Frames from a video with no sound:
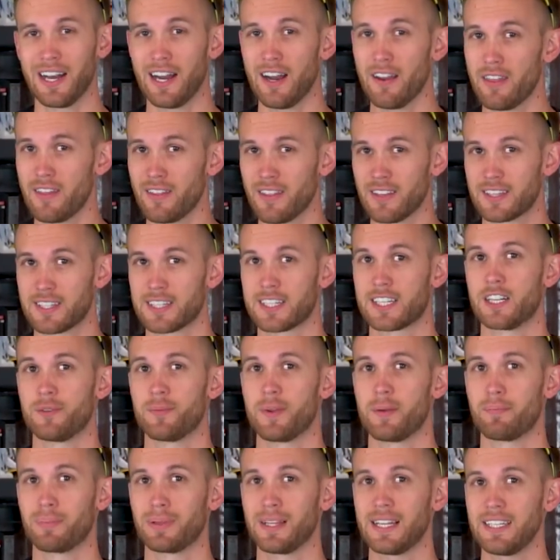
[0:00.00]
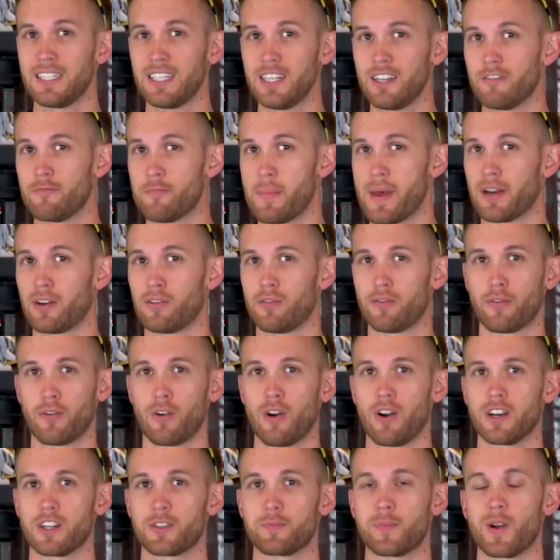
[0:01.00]
and I think this is gonna be plenty of metal
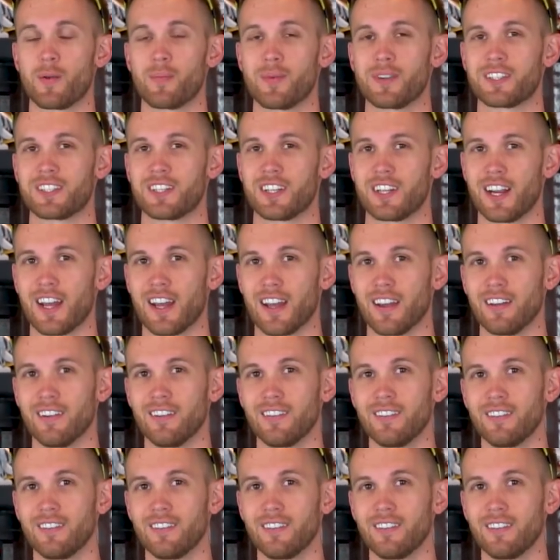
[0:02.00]
for our experiments today.